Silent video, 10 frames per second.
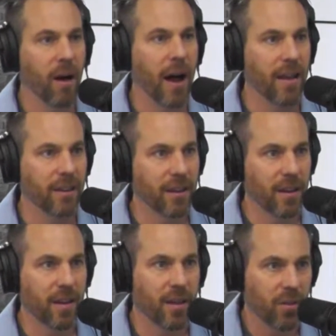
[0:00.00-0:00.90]
I
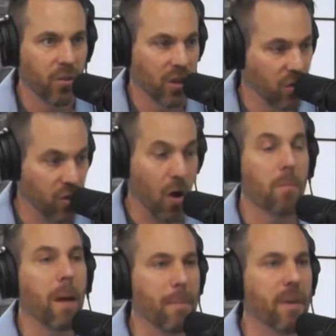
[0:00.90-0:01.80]
did to
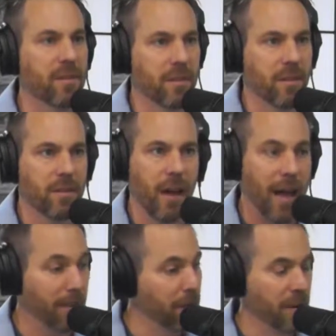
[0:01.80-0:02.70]
start my business.
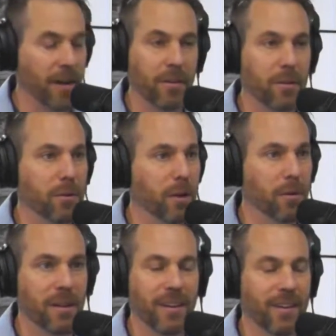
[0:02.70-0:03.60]
I learned how to do
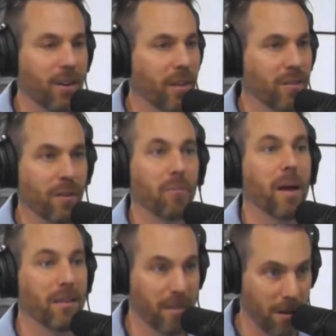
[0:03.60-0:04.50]
coding and all that stuff
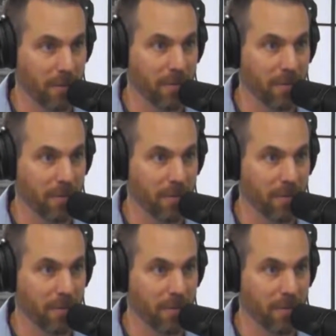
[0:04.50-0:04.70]
myself.